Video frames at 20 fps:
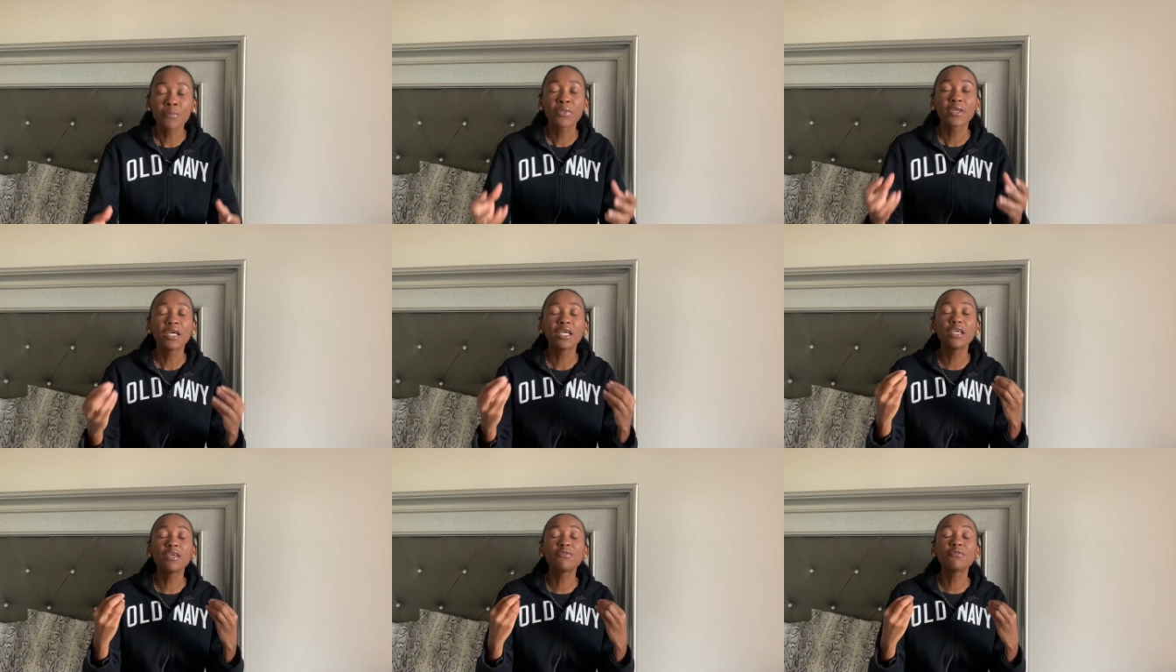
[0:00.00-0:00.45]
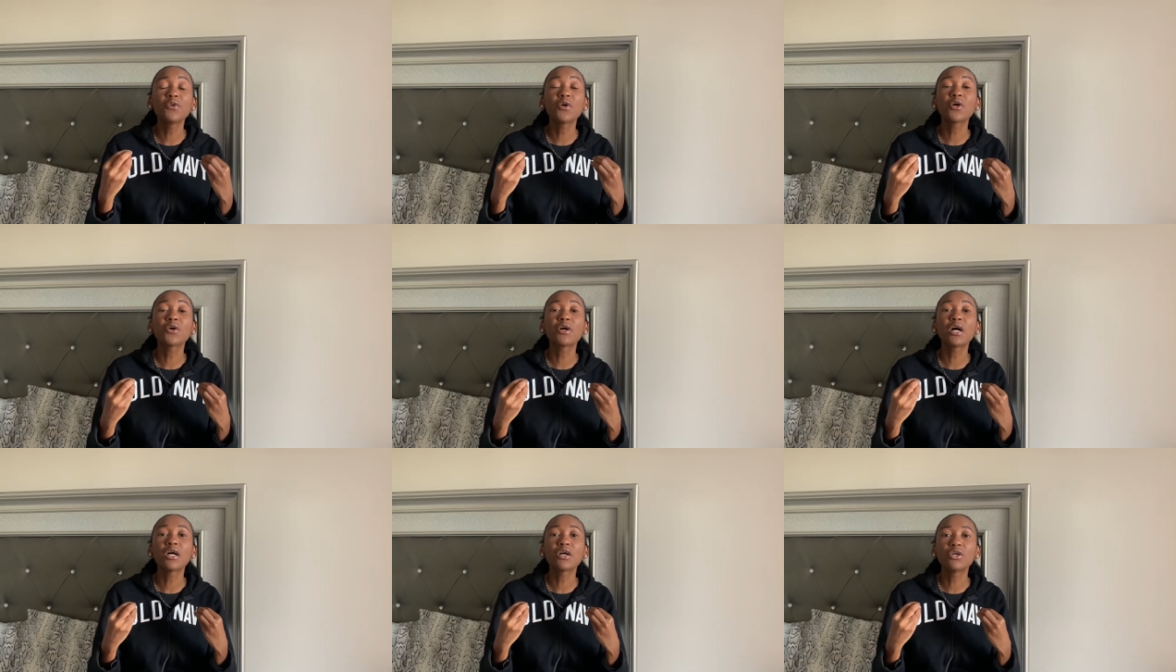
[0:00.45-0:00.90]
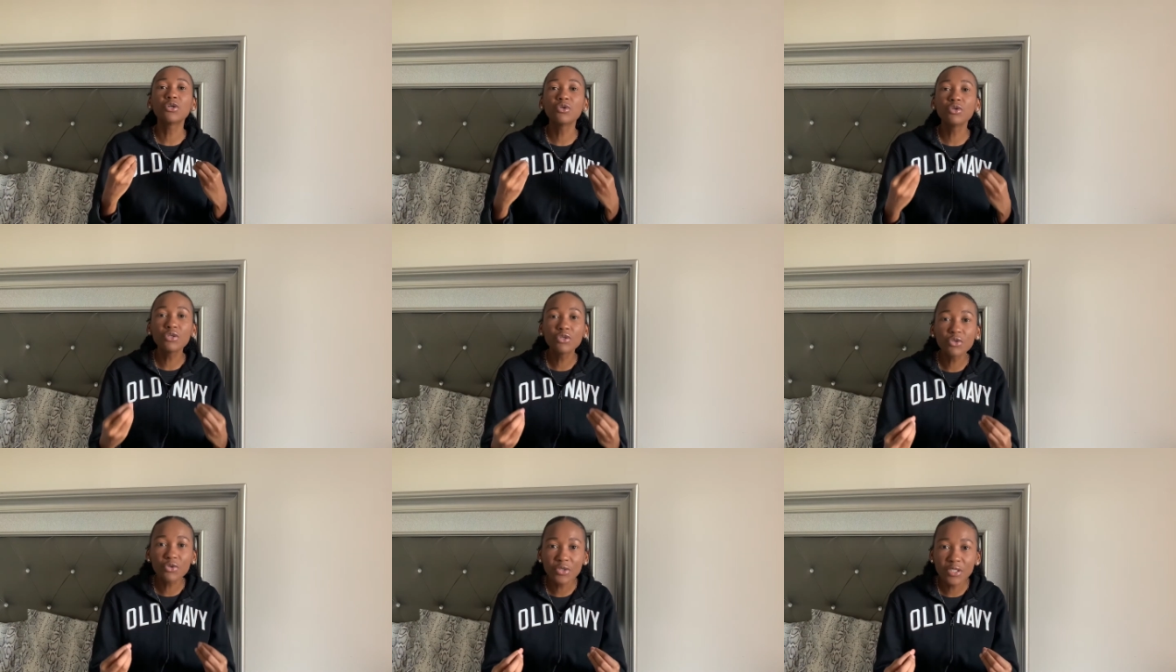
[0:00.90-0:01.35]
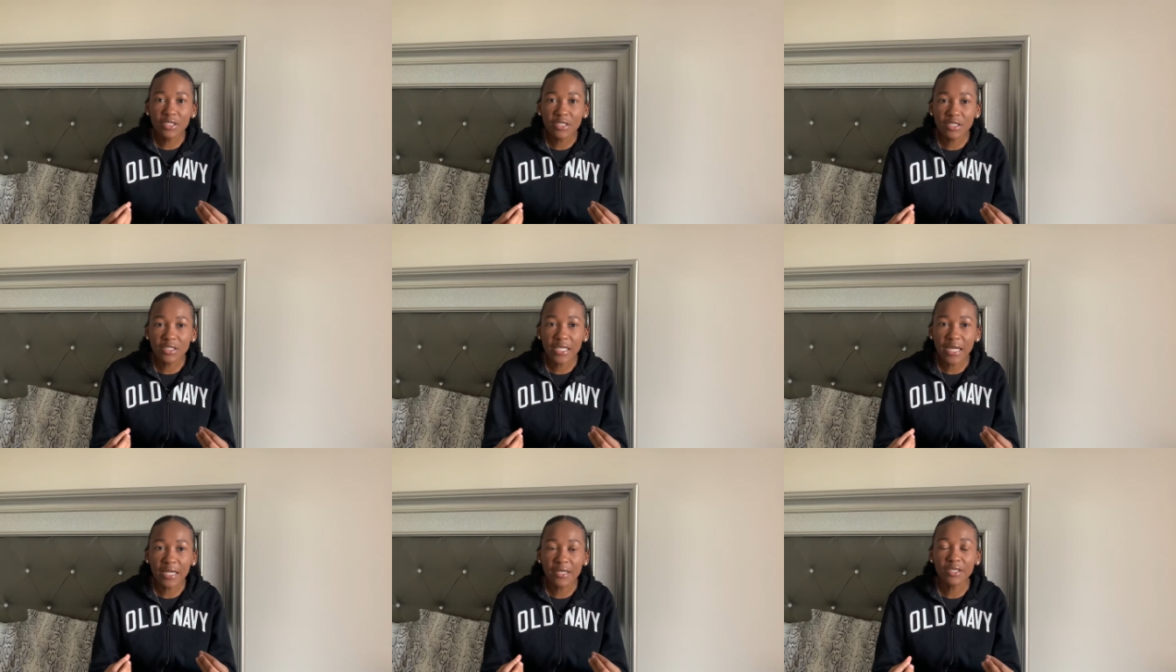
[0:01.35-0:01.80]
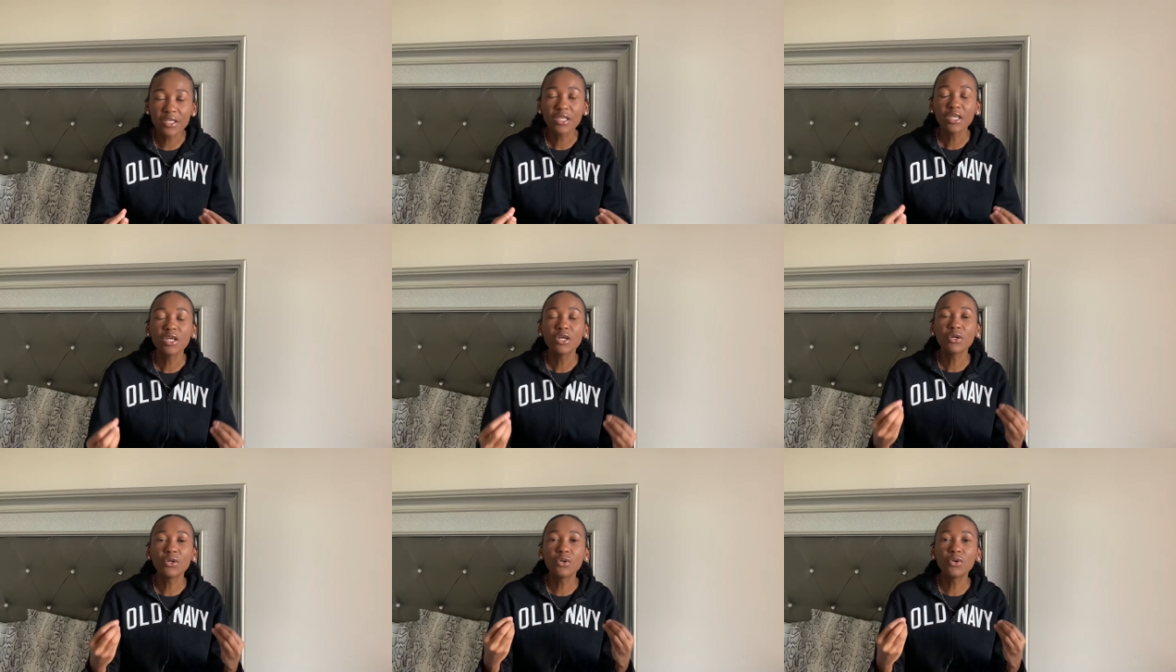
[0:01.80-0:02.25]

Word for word: if you're a good christian